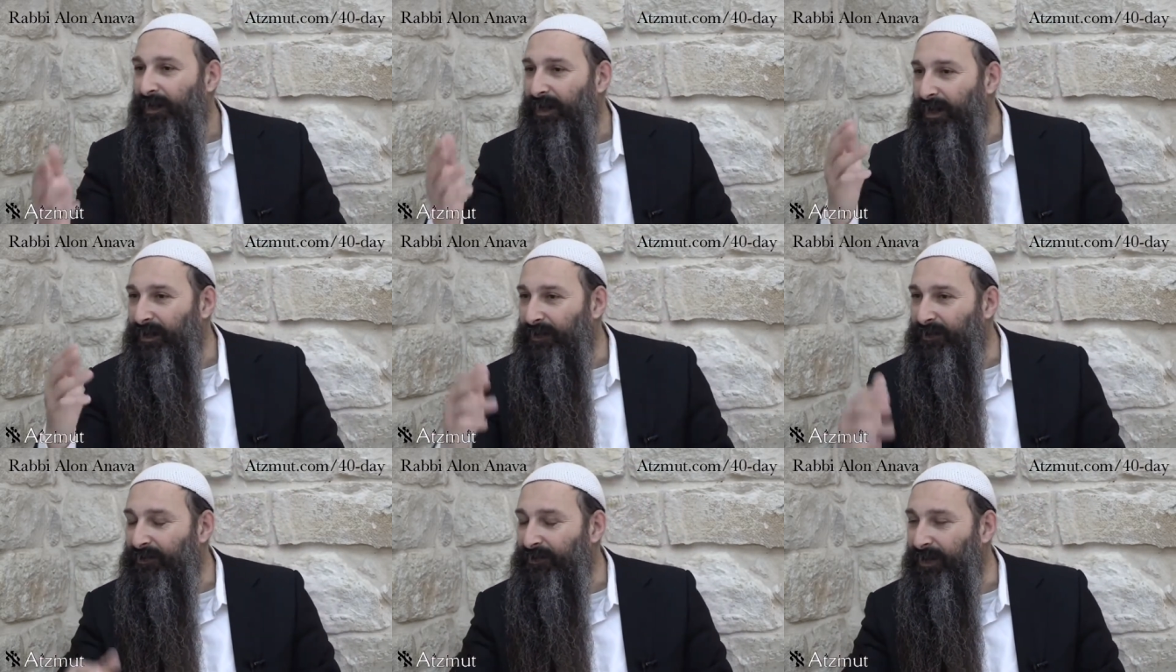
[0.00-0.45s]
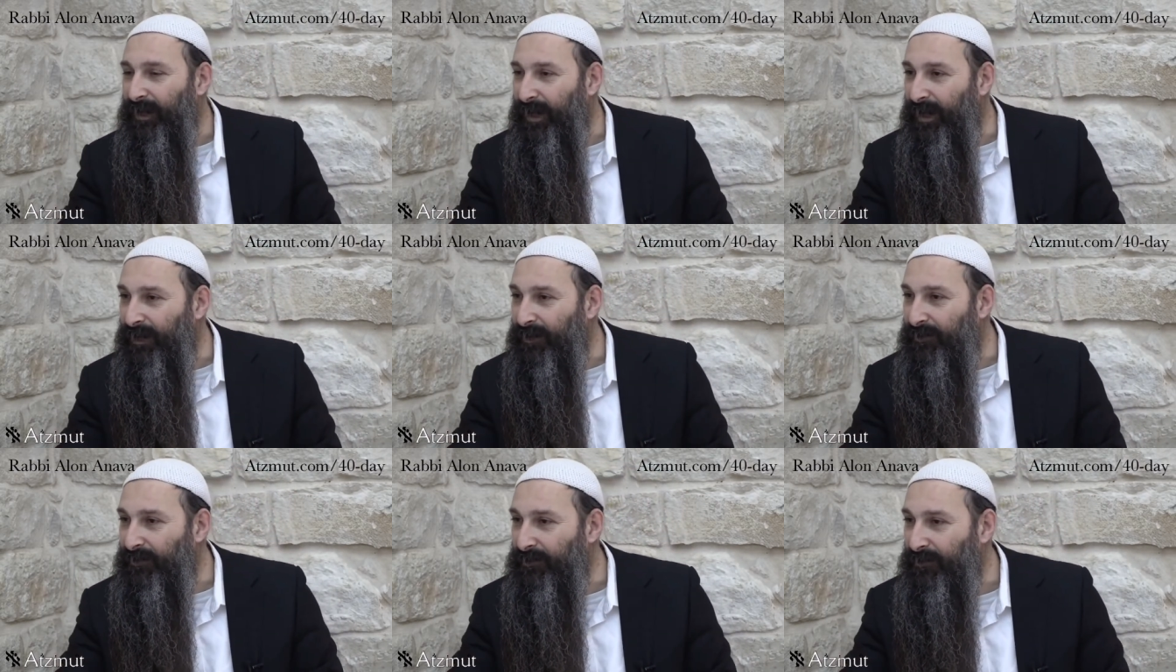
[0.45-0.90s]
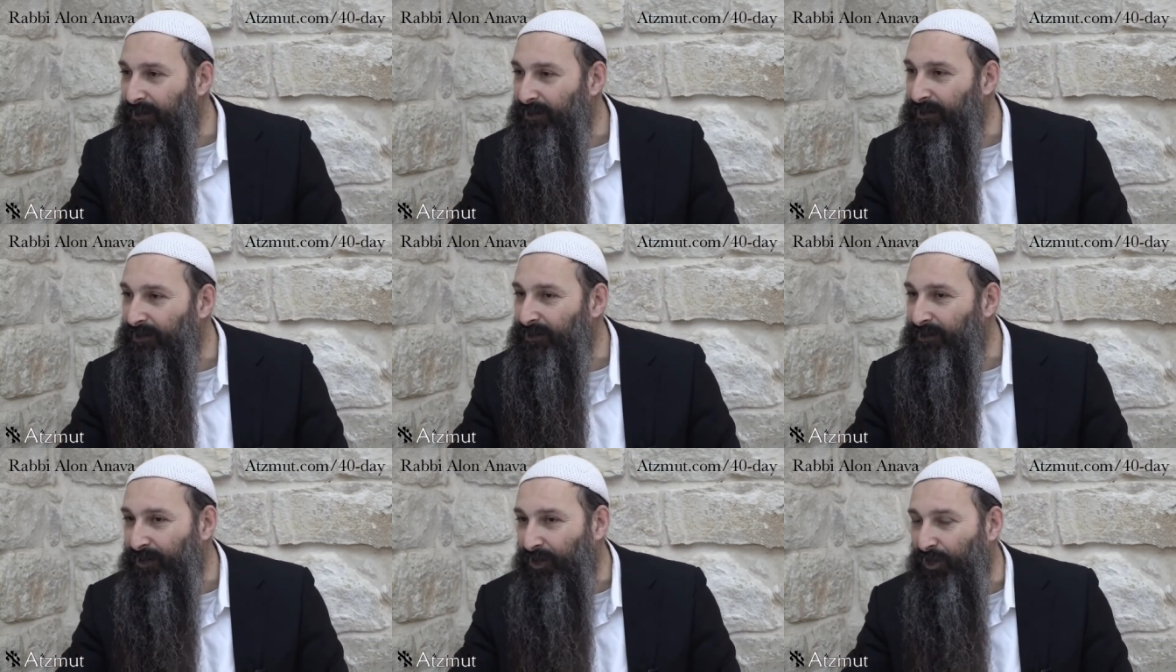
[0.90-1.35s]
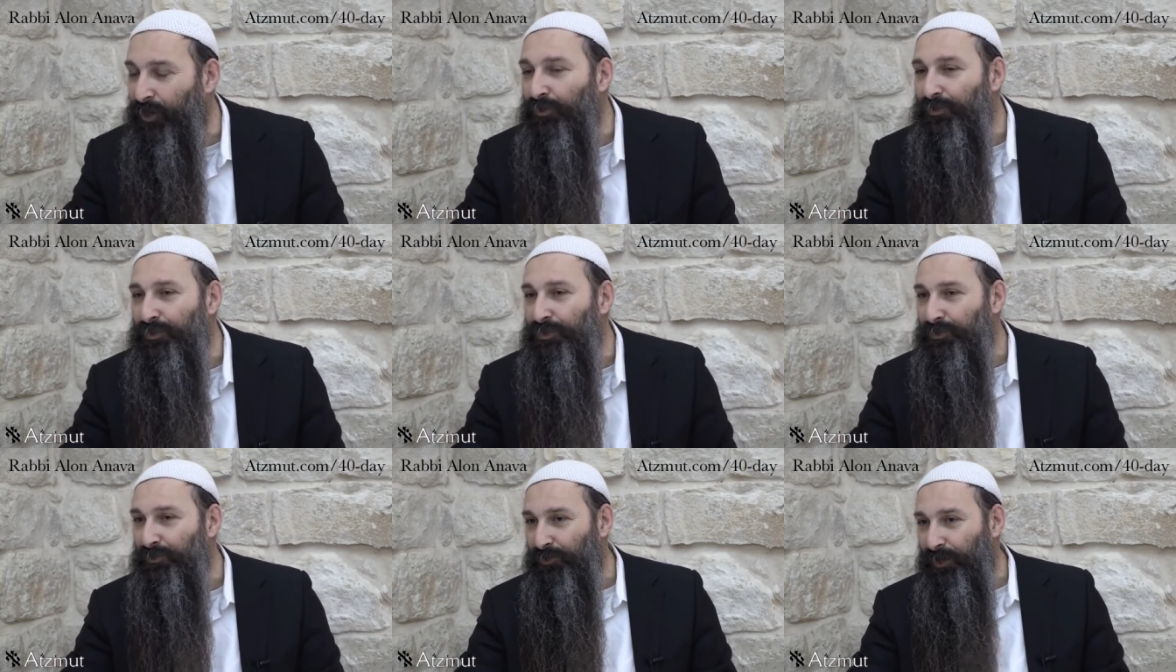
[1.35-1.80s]
and the end is
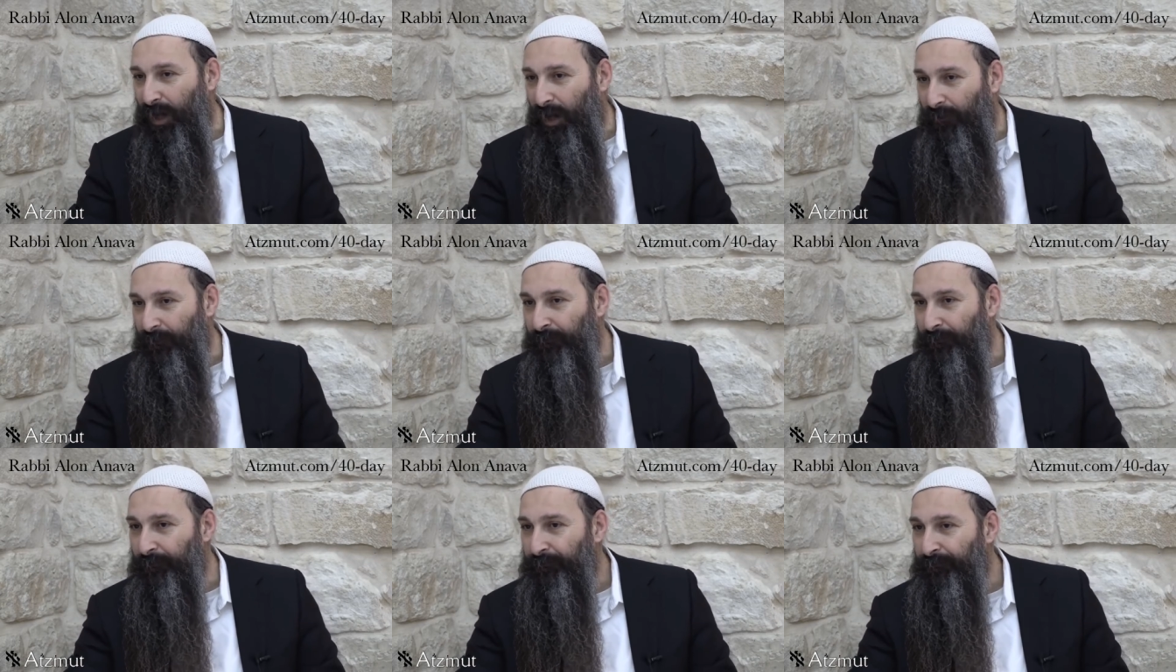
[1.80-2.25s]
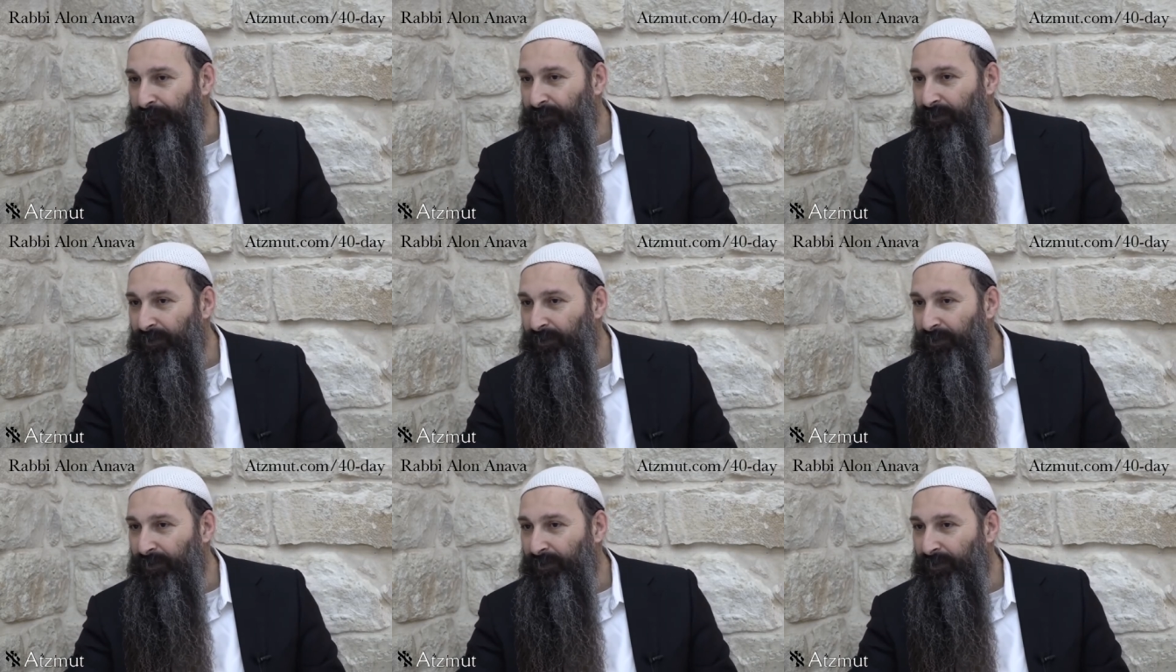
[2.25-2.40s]
close to come.